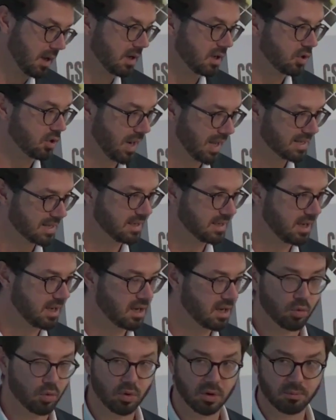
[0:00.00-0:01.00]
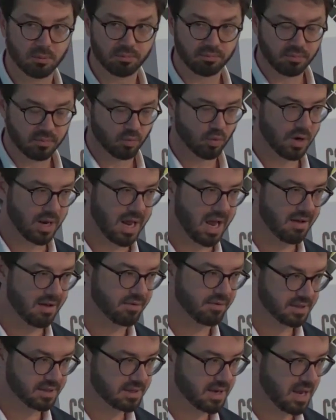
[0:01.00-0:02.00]
next year we'll have
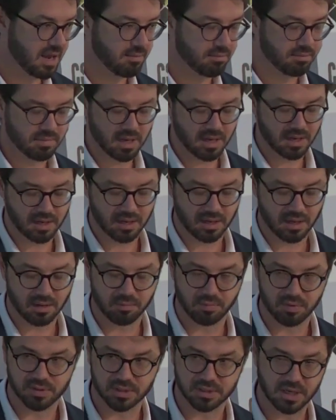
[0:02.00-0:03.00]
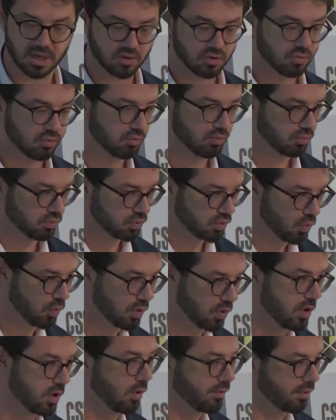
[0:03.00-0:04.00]
the same presentation
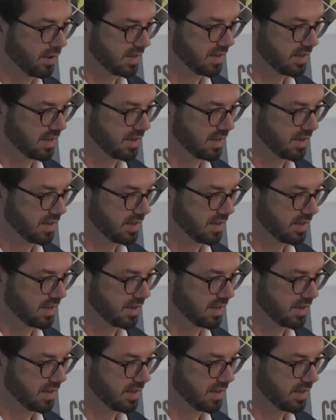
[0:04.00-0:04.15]
with all three